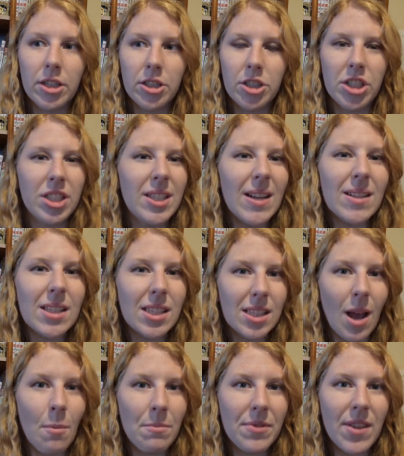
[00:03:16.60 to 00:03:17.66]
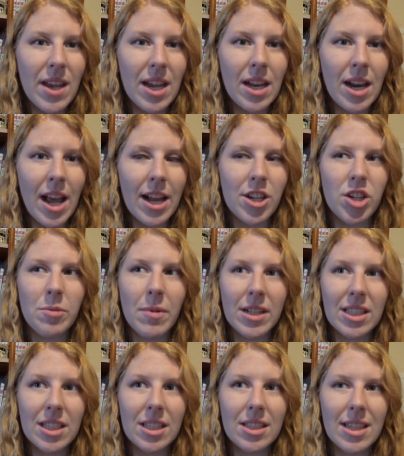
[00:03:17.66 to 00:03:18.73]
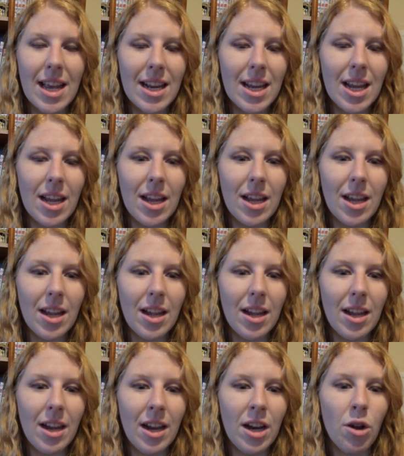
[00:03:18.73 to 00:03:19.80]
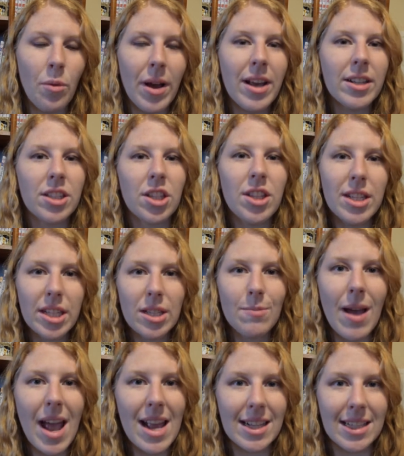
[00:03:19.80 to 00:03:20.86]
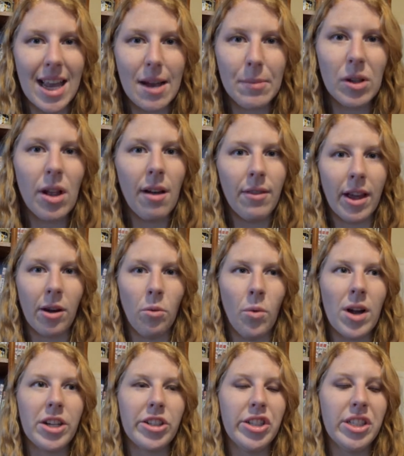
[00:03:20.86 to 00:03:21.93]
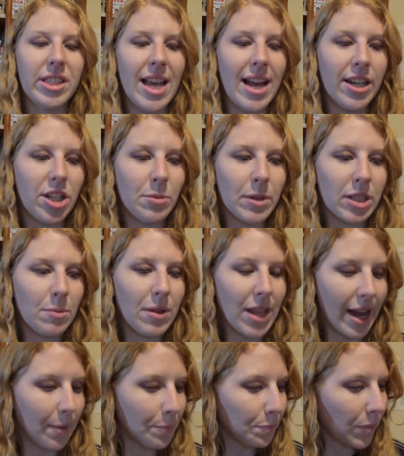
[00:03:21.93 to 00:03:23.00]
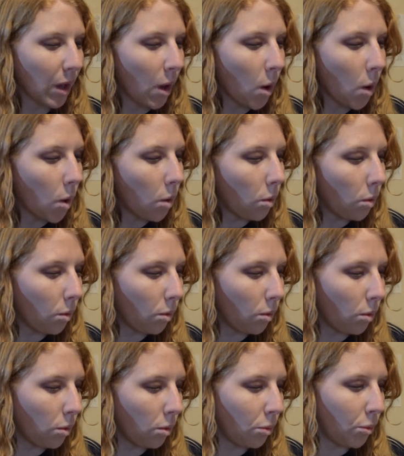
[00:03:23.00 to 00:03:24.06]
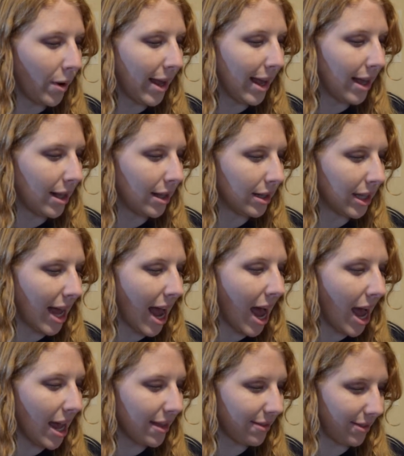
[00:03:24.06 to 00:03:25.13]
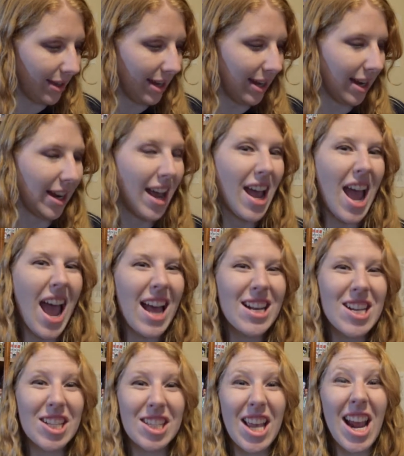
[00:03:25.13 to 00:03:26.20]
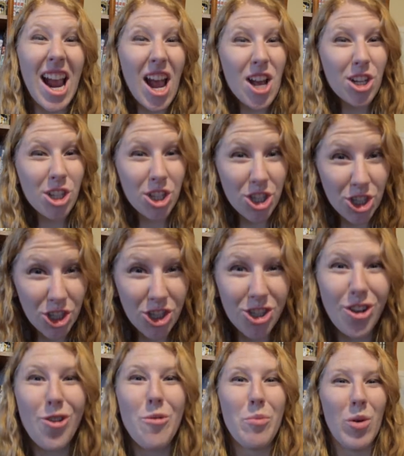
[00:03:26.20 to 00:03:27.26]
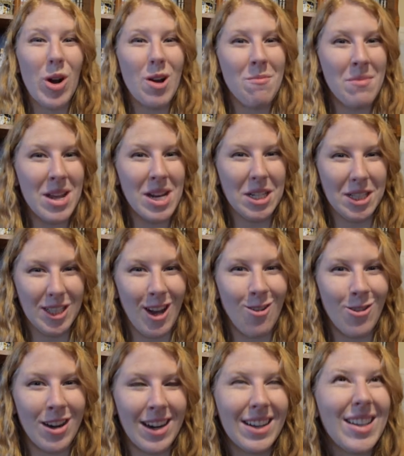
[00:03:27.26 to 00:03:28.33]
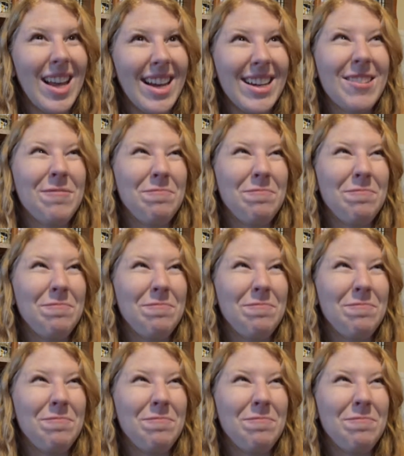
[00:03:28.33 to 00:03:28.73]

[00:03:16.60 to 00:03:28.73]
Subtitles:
she said something, and she must have said it in a way. So this is my example of what she said. She must have been oh, well, I think, and just super Minnesotan,